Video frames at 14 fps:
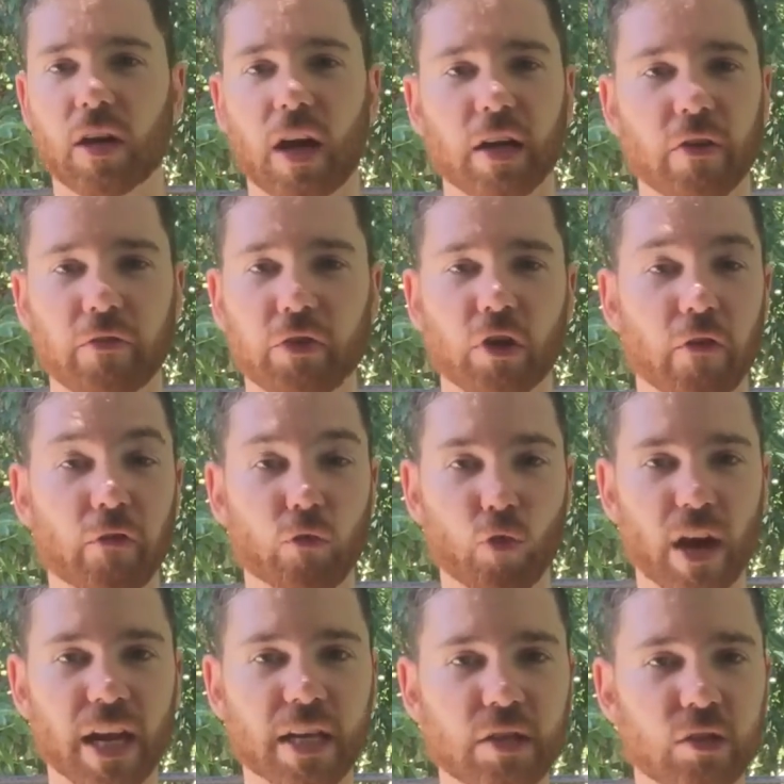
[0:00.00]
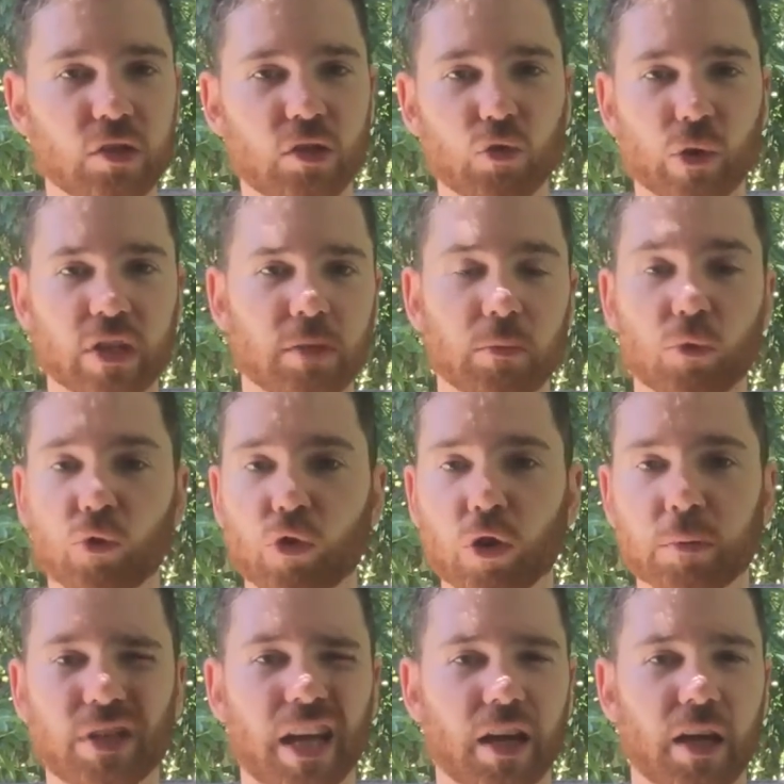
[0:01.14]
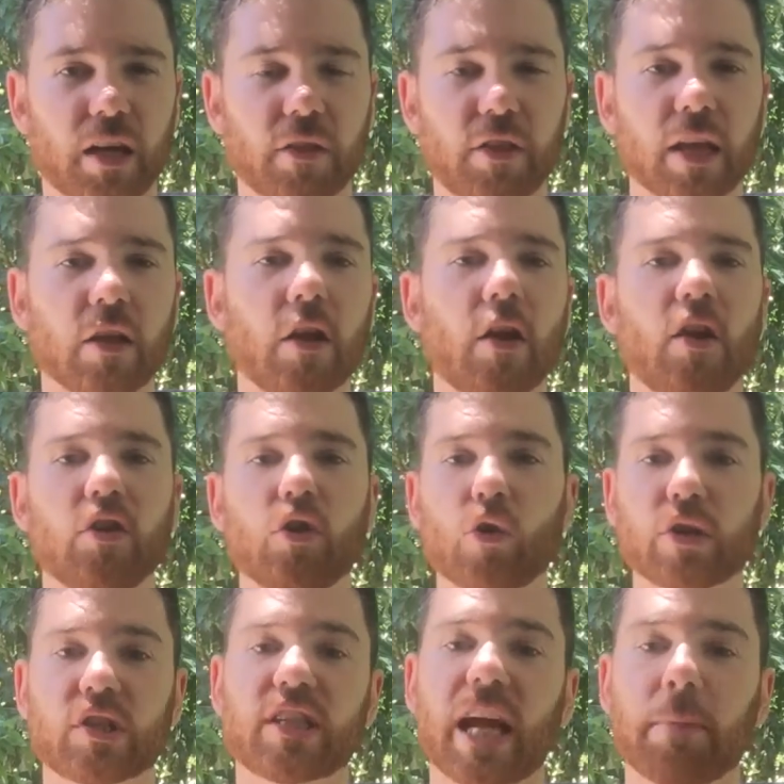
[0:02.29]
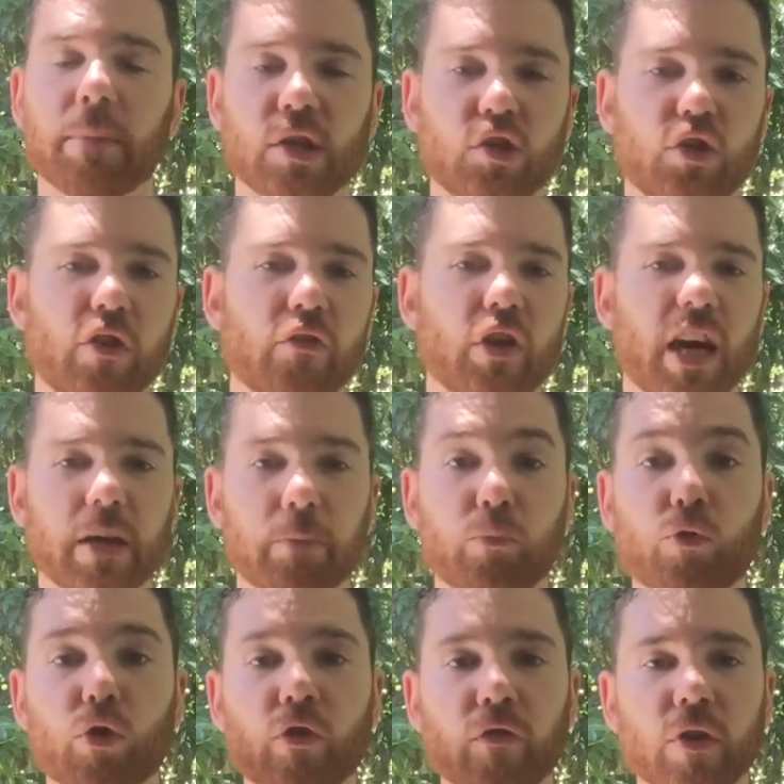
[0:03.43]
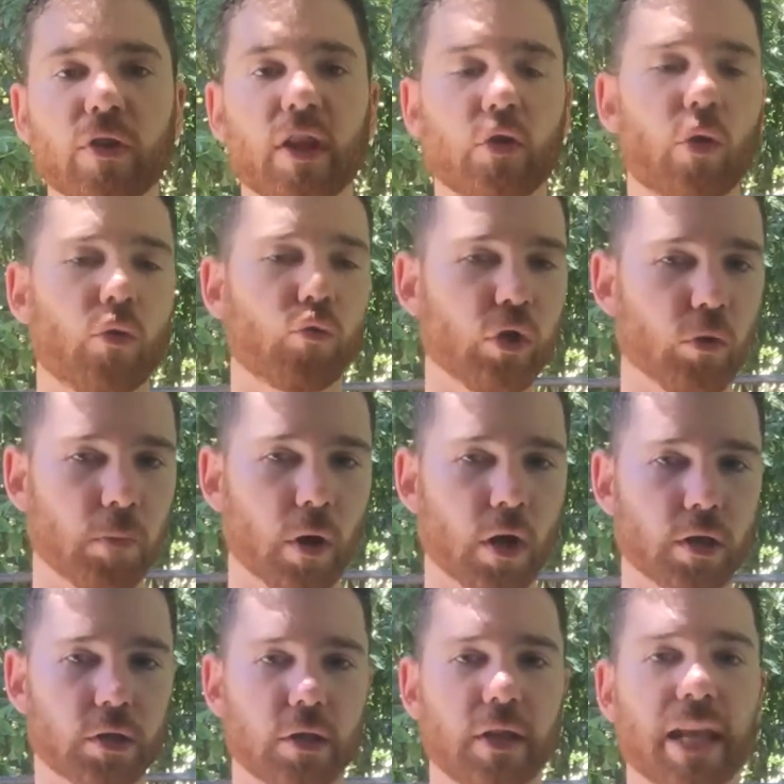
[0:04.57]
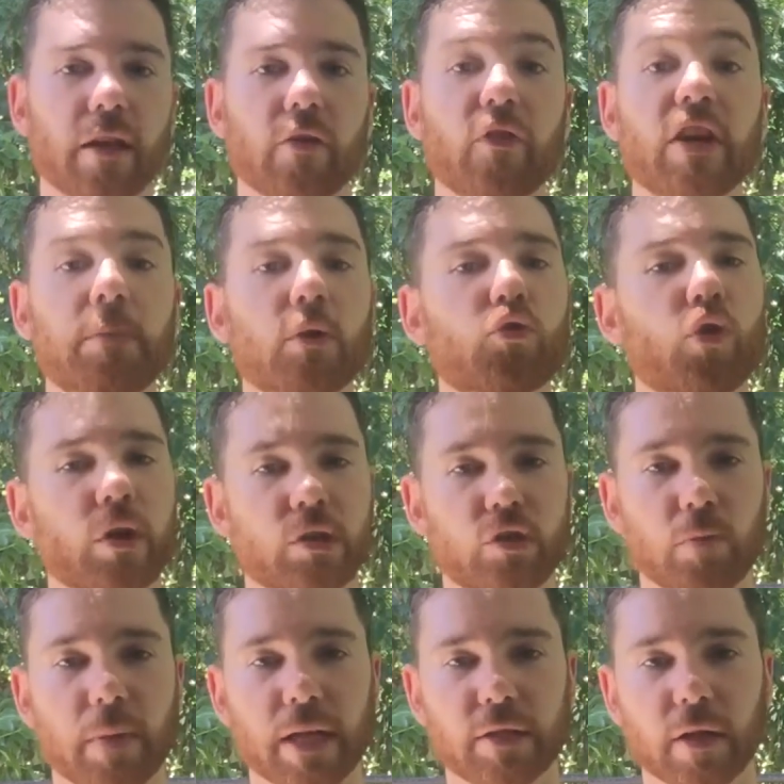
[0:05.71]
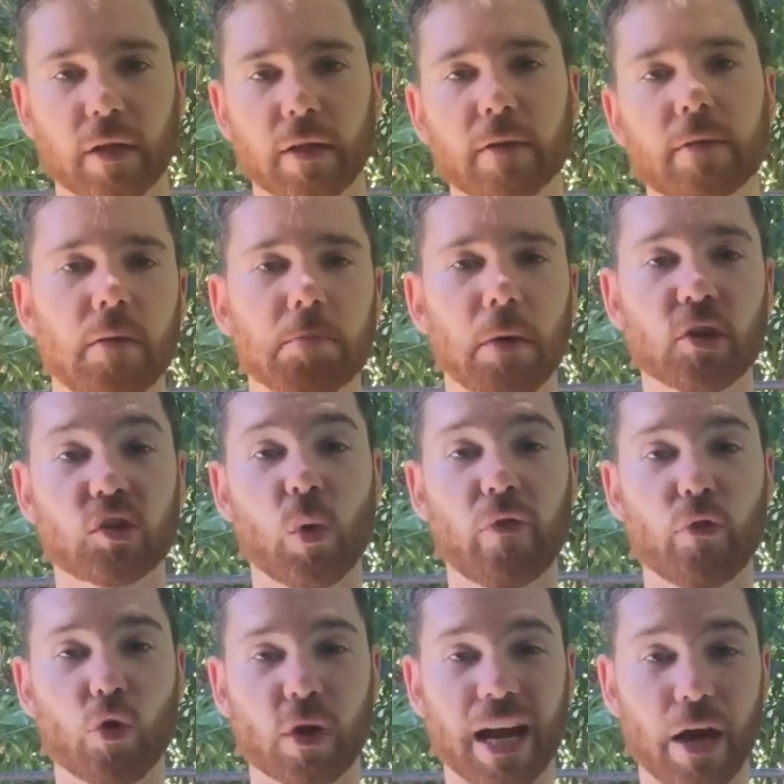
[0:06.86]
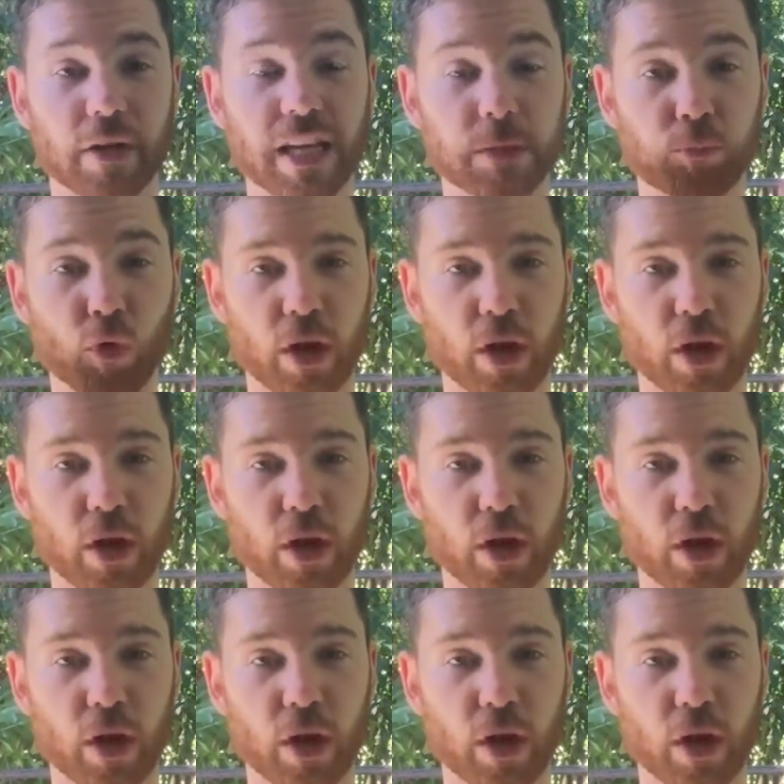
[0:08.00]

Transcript: kind of, you know, friends, you're in some groups, that kind of thing. You're established, you've kind of proven that you're a real person. Facebook trusts you basically. But so if your account is